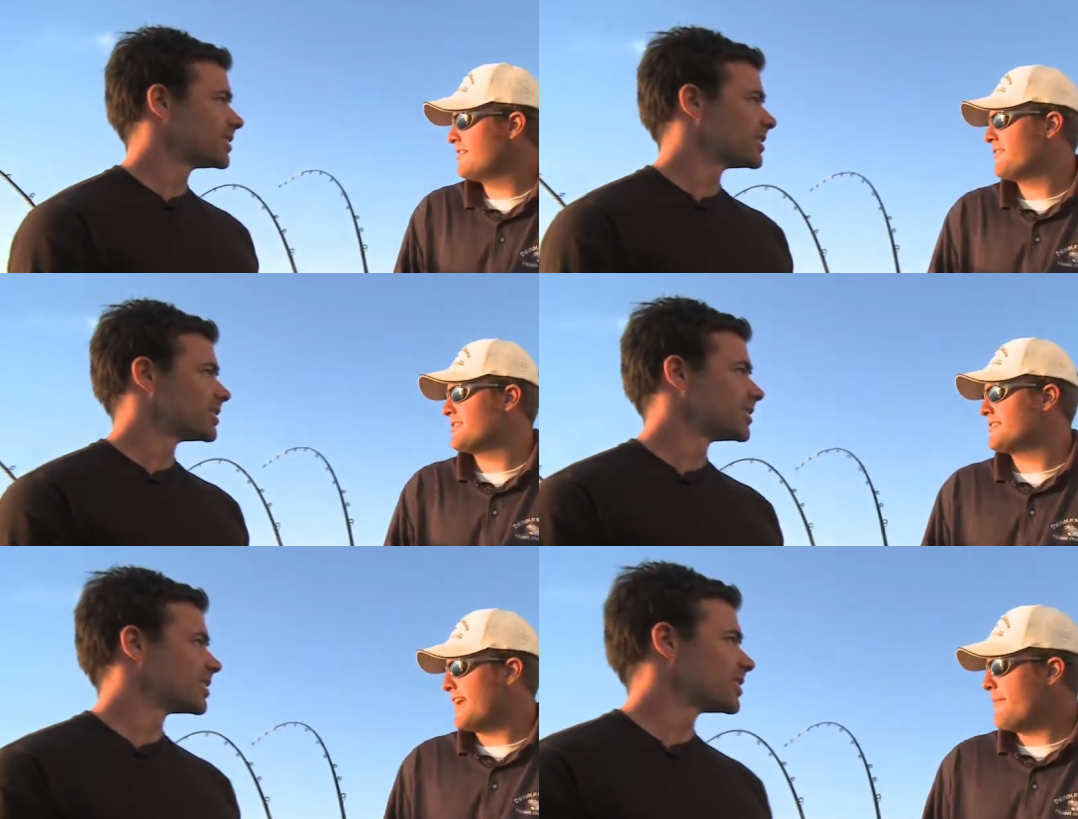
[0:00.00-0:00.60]
Speaker 1: If it's
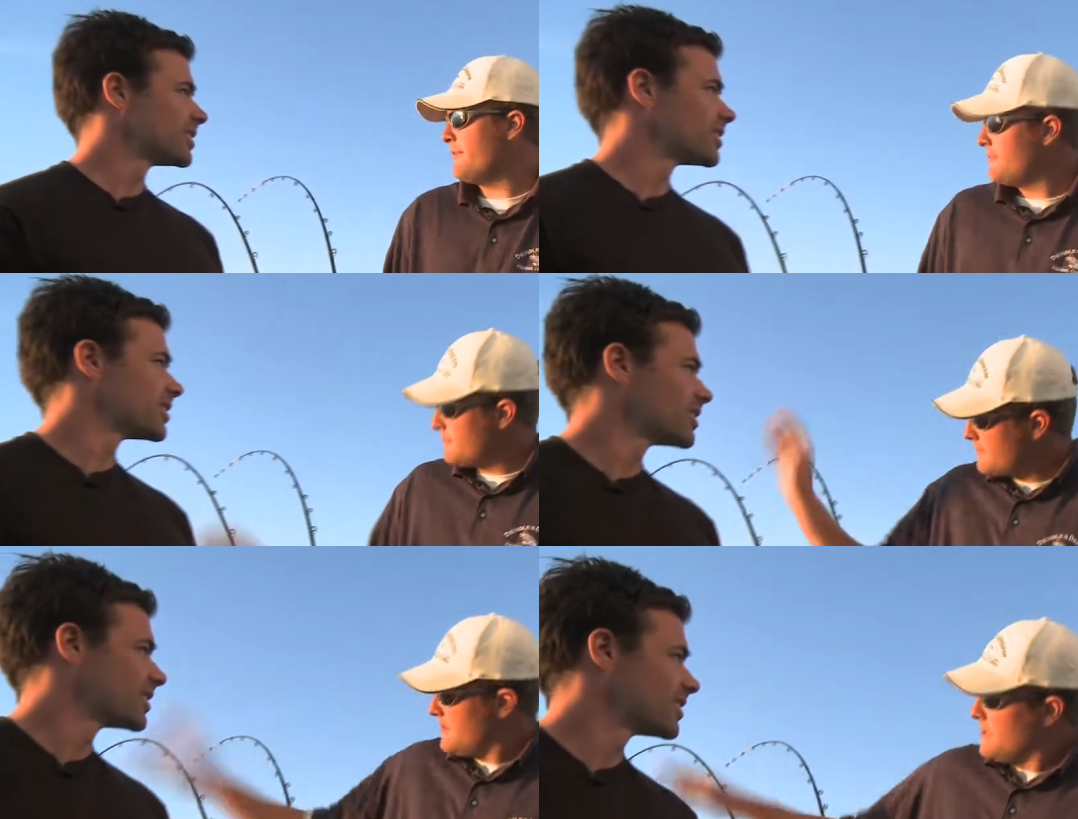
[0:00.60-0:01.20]
a salmon,
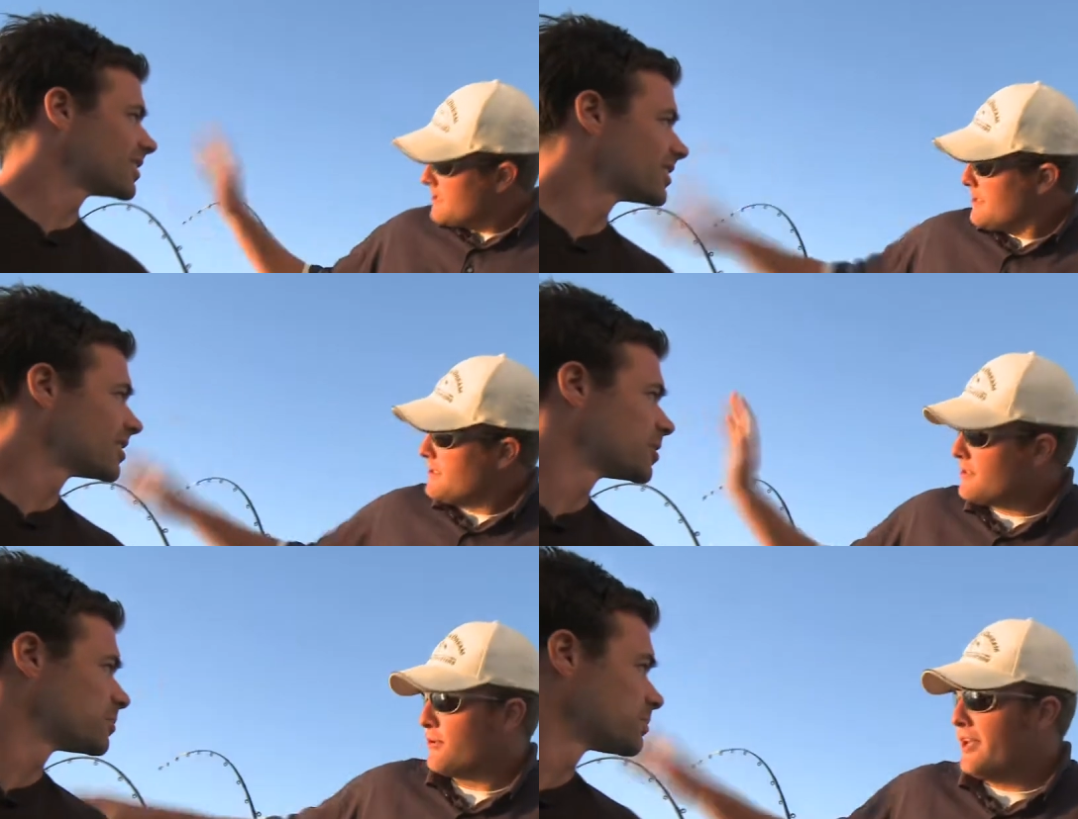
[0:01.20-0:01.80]

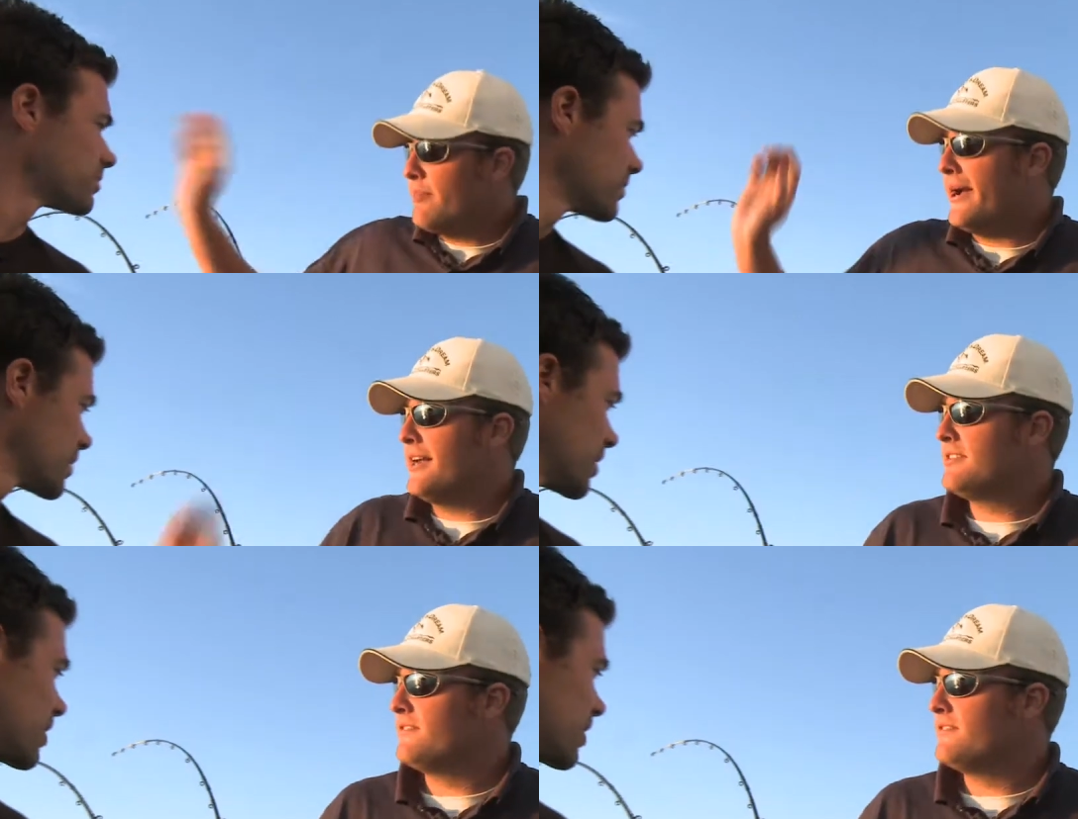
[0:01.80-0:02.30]
to really bounce